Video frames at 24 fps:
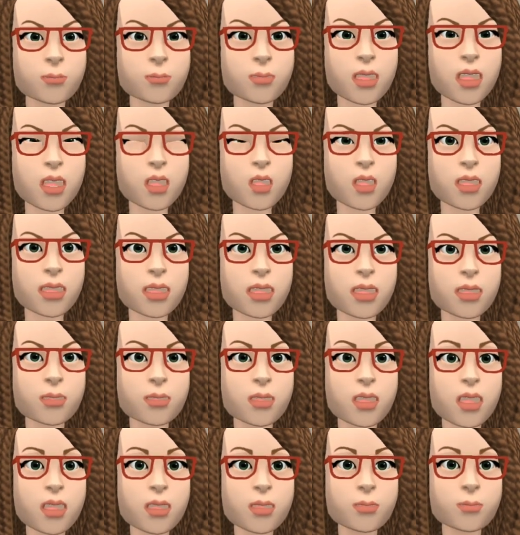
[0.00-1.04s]
Other
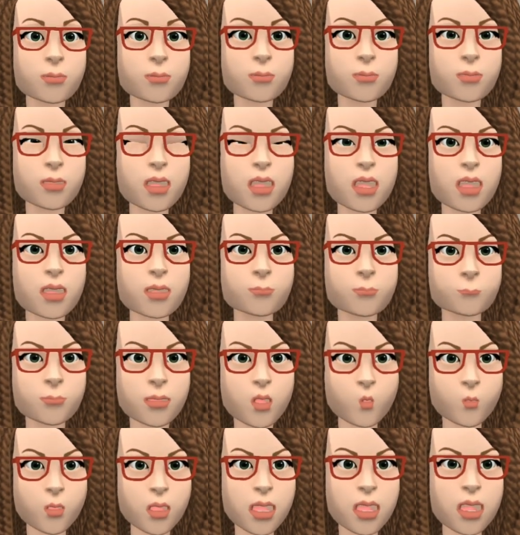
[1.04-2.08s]
taxes, such as
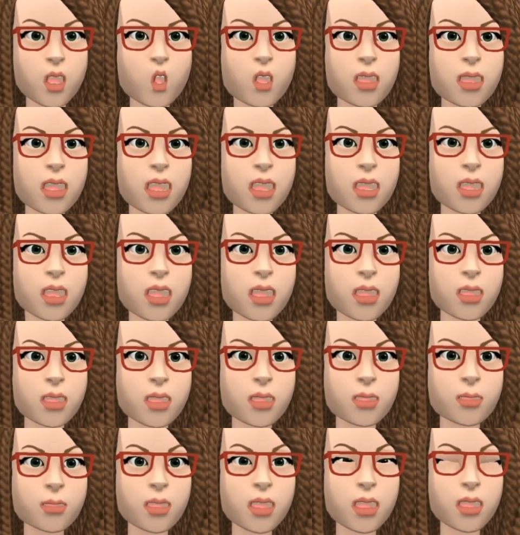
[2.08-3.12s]
property or estate
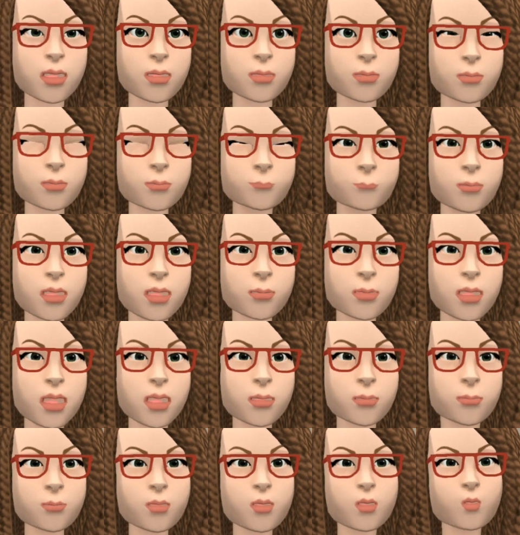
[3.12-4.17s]
taxes, may be
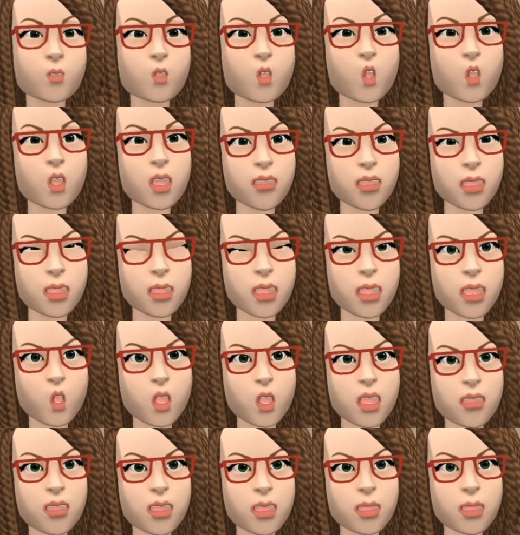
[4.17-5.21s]
imposed on the
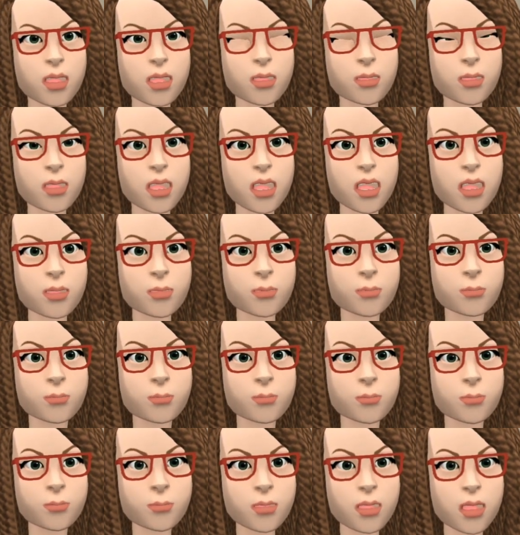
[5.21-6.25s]
value of an asset.
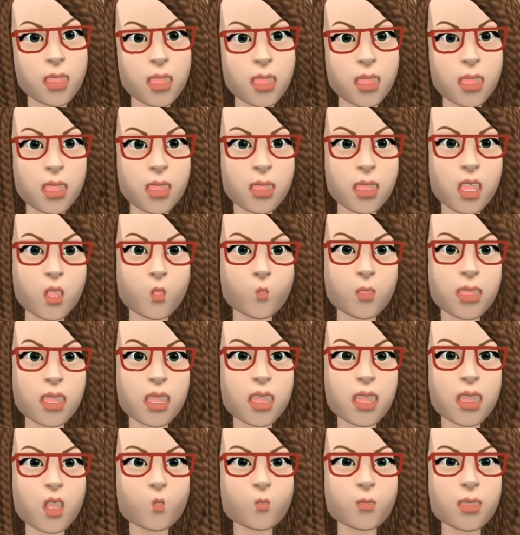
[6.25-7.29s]
This is how
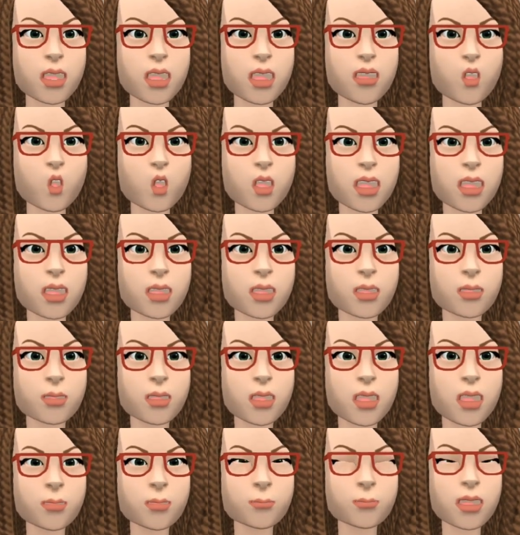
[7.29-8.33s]
much you paid for the
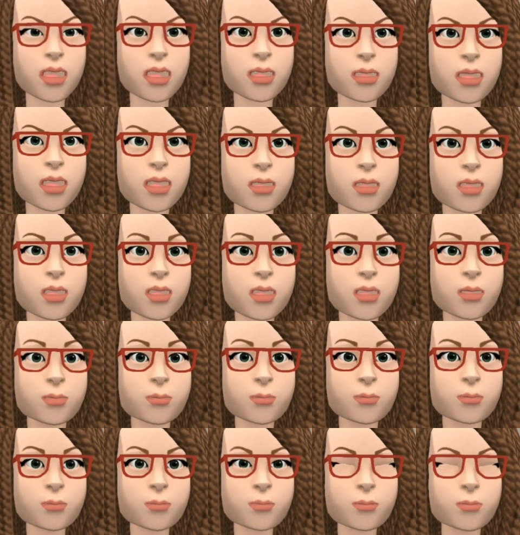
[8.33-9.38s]
tax expenses. And
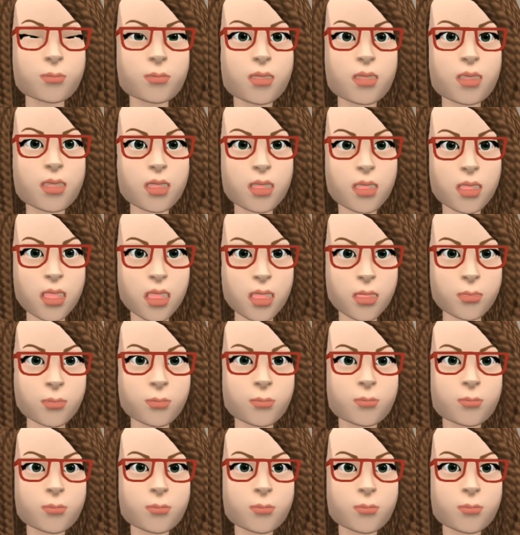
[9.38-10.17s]
9.